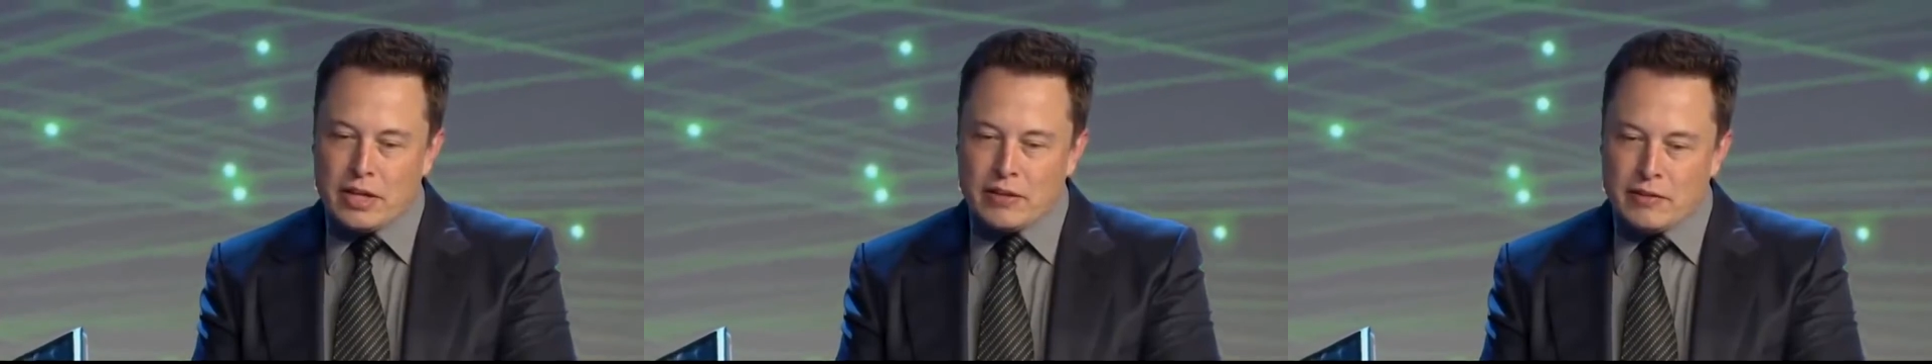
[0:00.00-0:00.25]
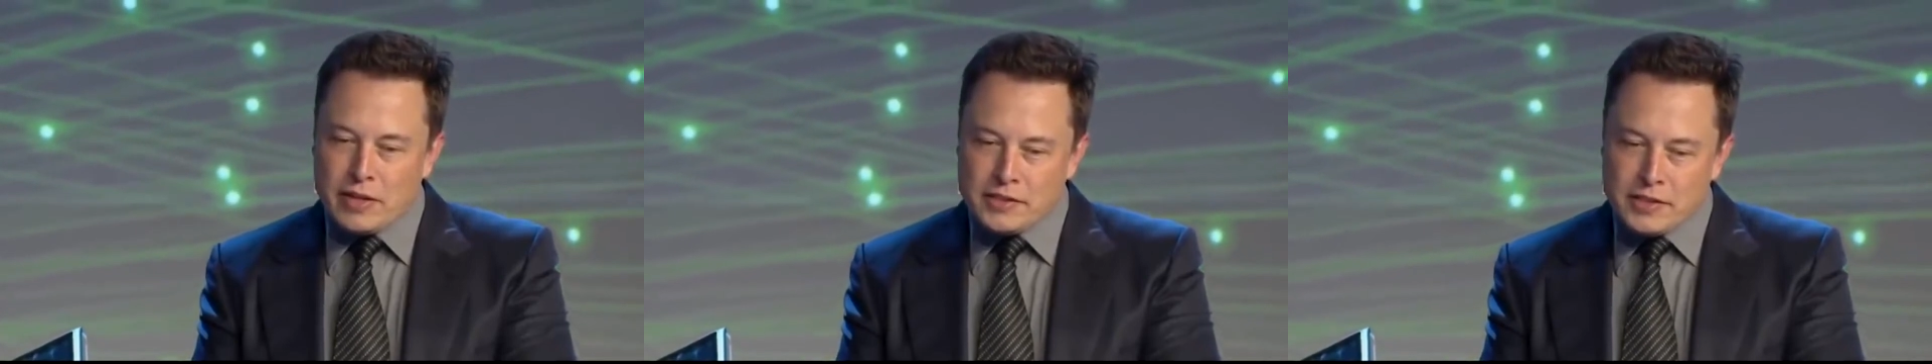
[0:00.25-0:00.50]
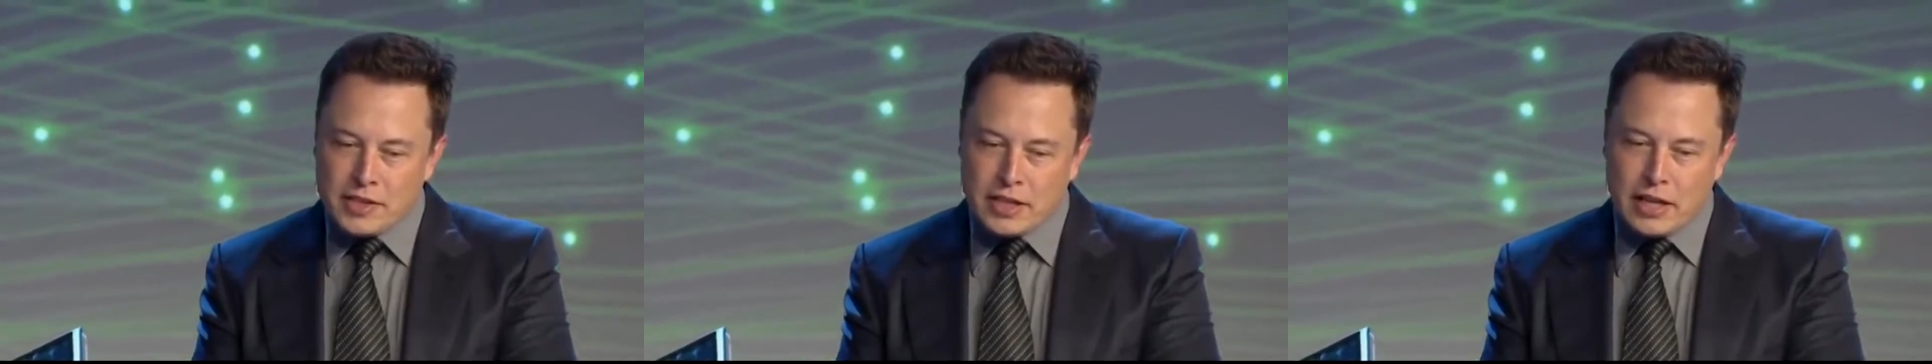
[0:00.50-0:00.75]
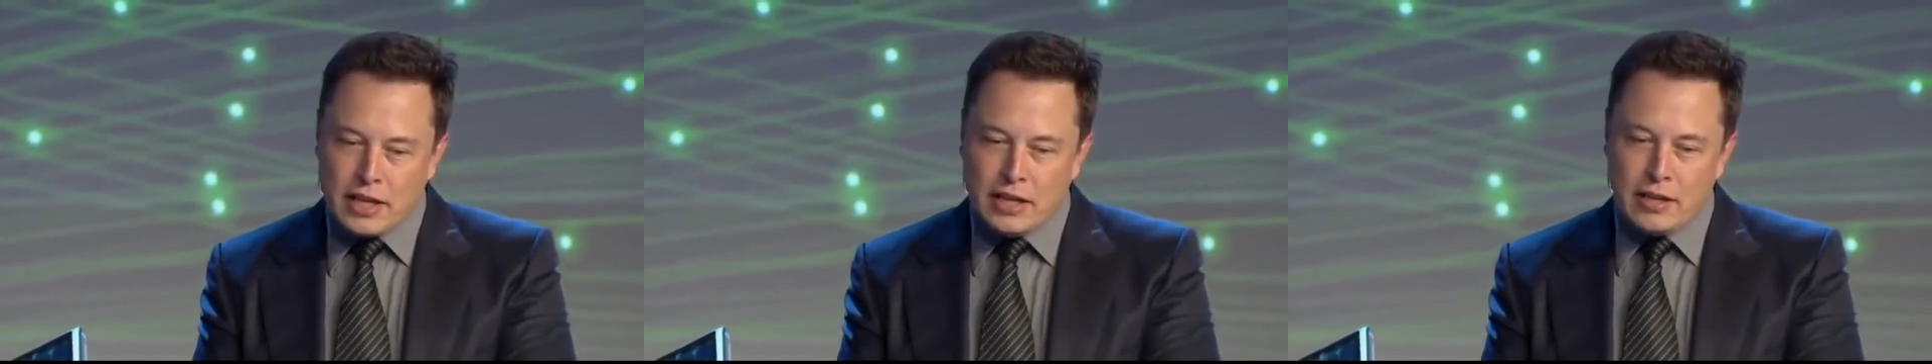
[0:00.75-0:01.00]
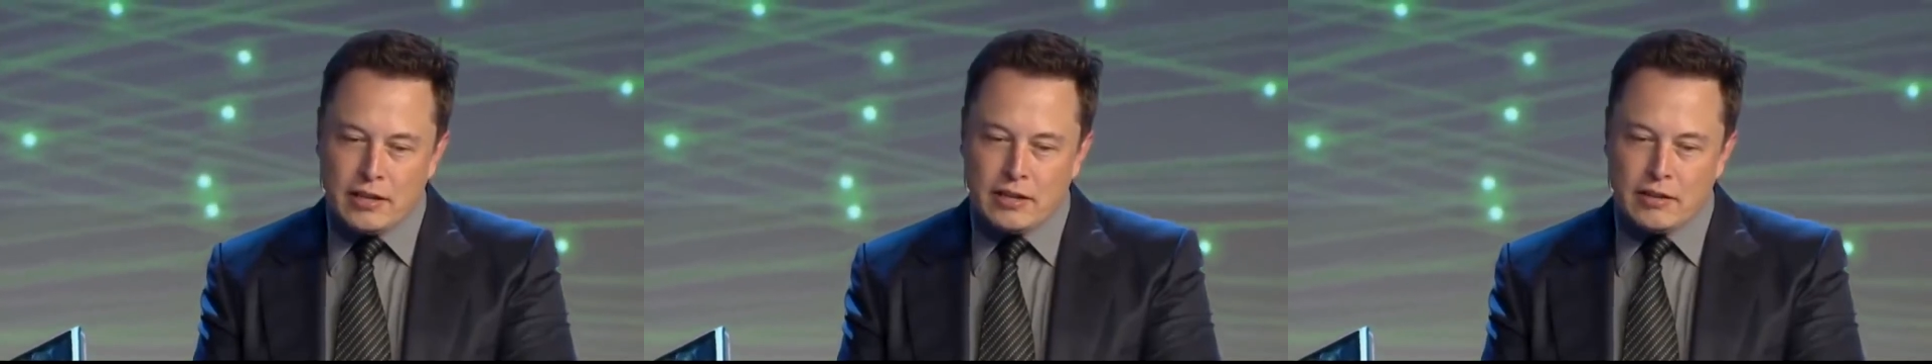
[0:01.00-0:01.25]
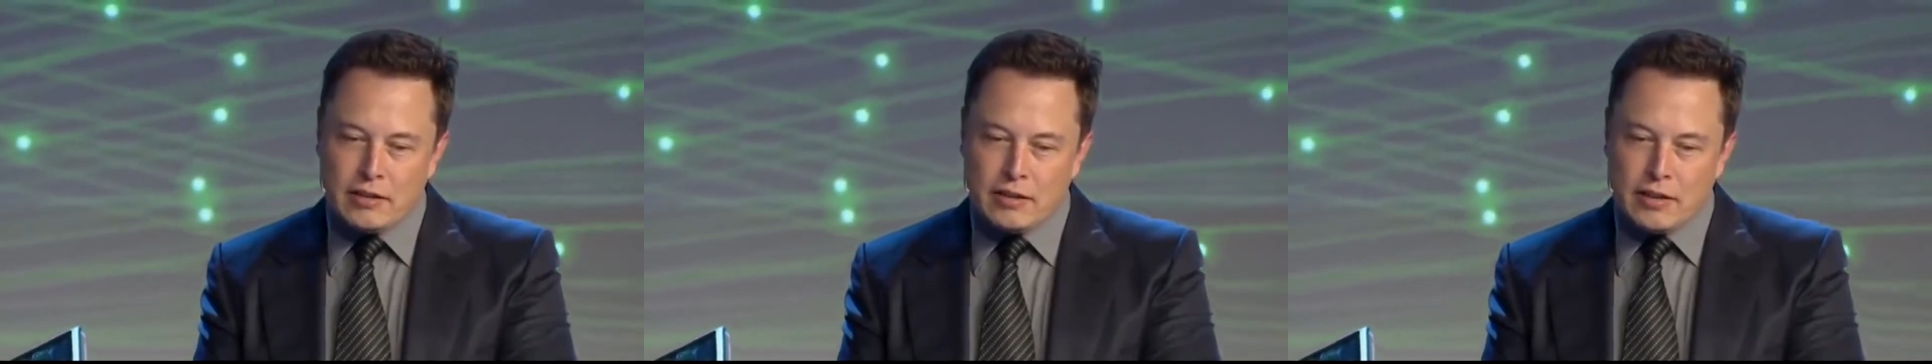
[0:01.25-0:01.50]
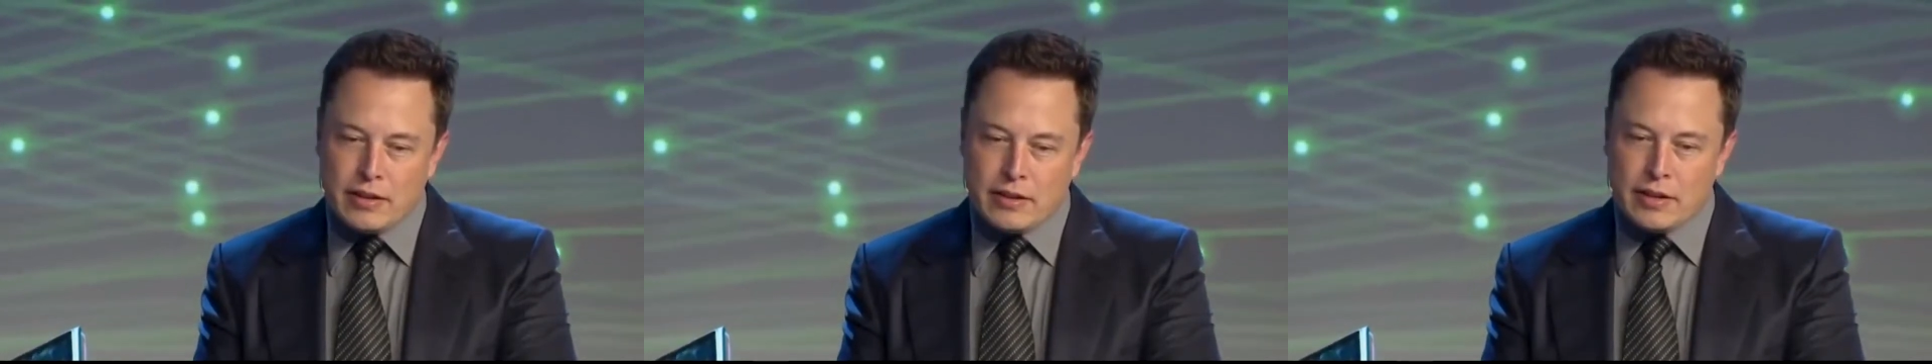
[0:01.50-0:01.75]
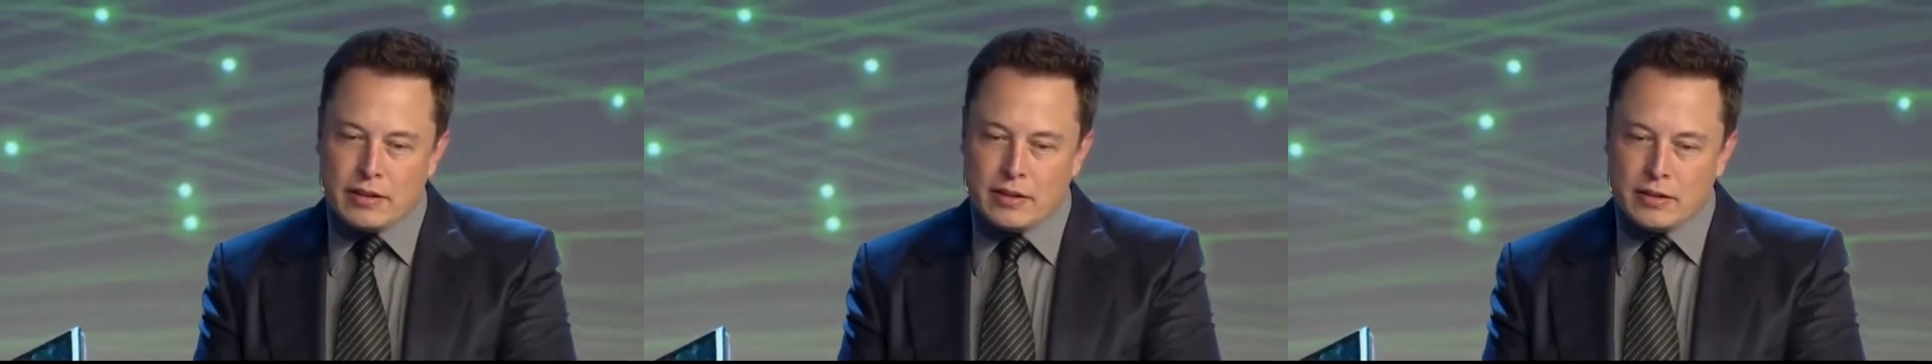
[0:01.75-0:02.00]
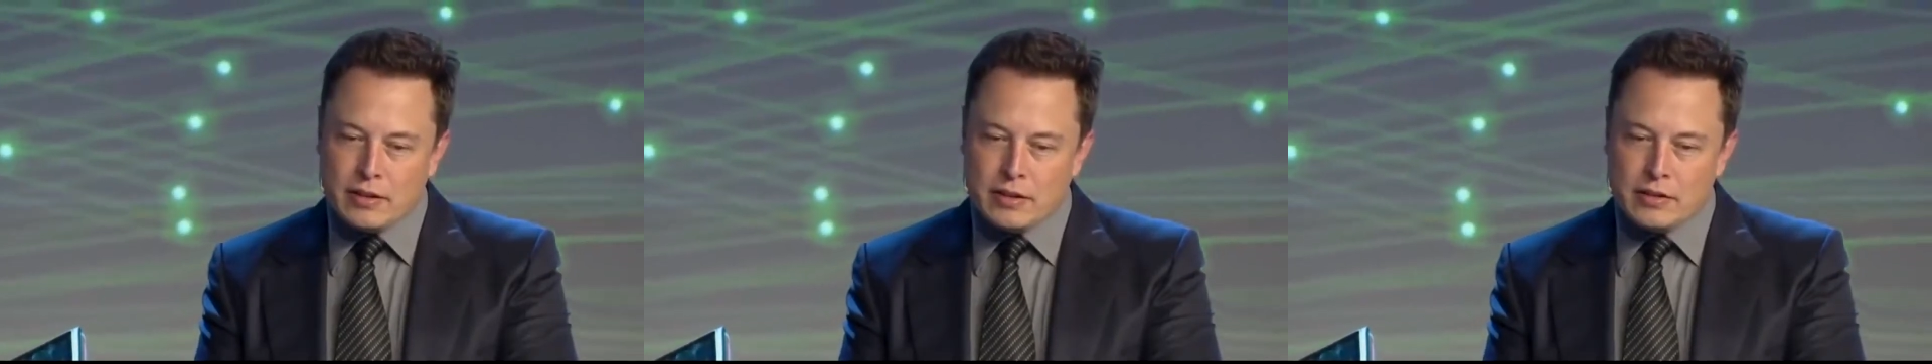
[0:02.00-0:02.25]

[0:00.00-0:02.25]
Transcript: investing in the, the,